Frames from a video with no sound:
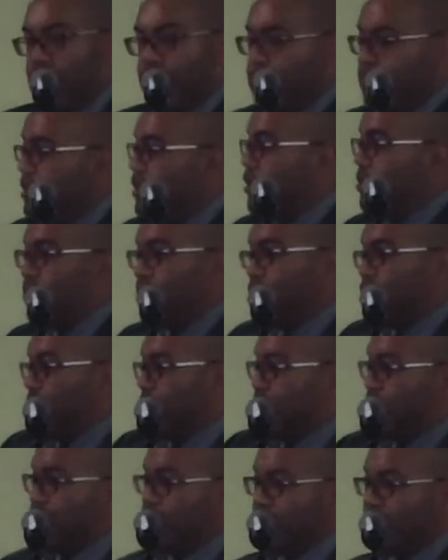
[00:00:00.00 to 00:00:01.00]
That would be the
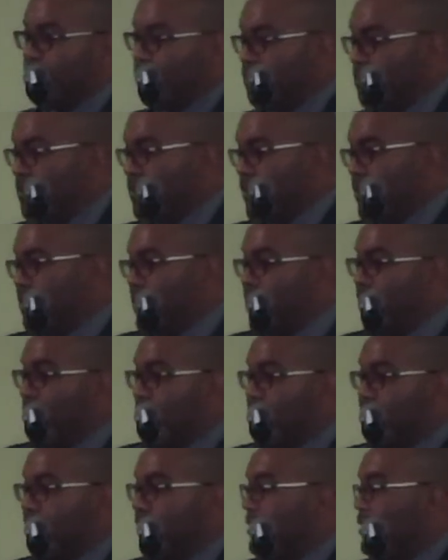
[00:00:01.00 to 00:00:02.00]
closest thing that we
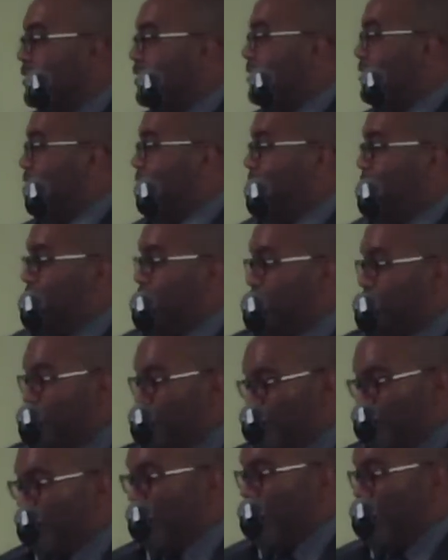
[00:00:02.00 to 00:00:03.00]
got to